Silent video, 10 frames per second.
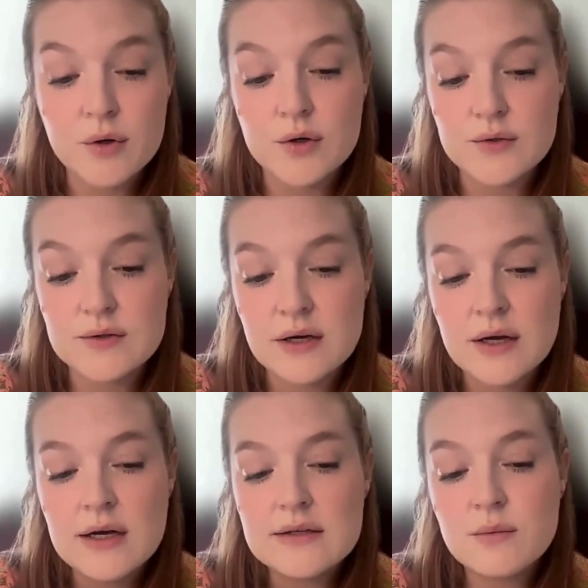us.
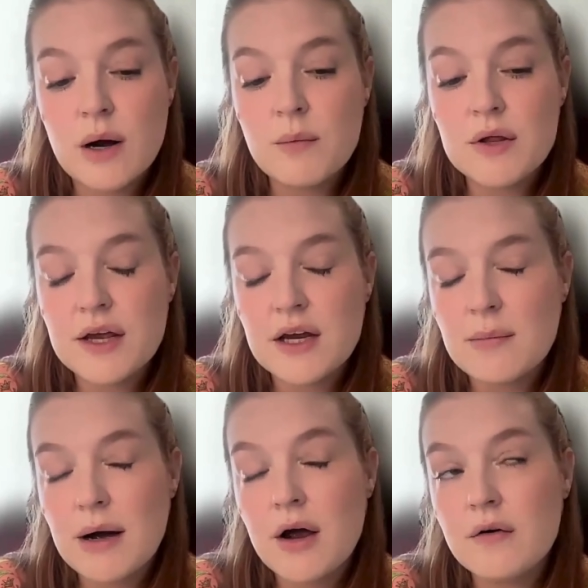So when we're thinking
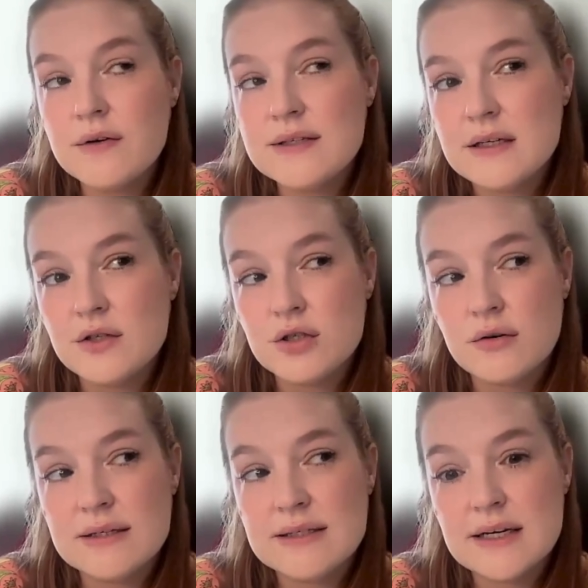about overseas
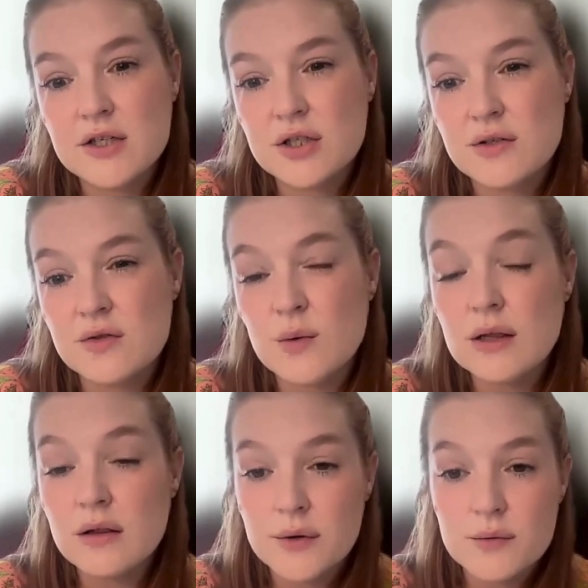jurisdictions, we
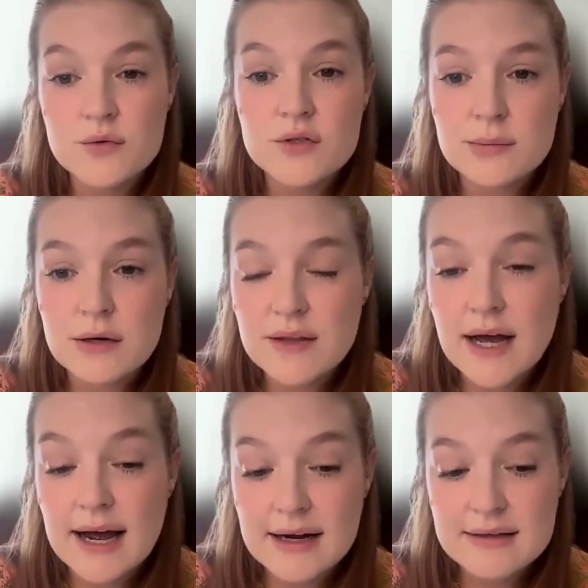lose some of
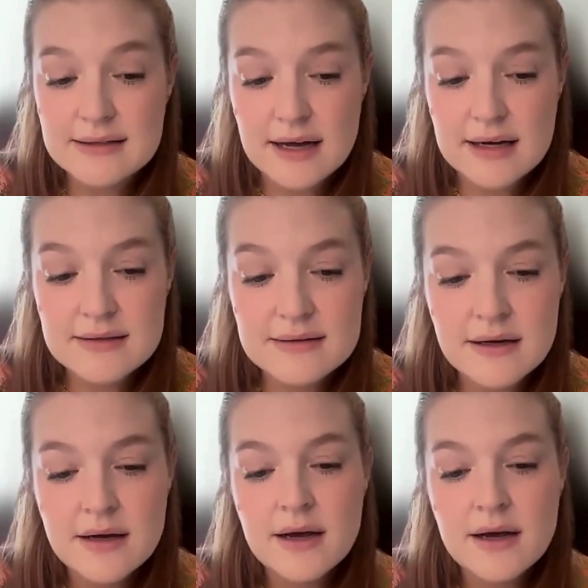that access.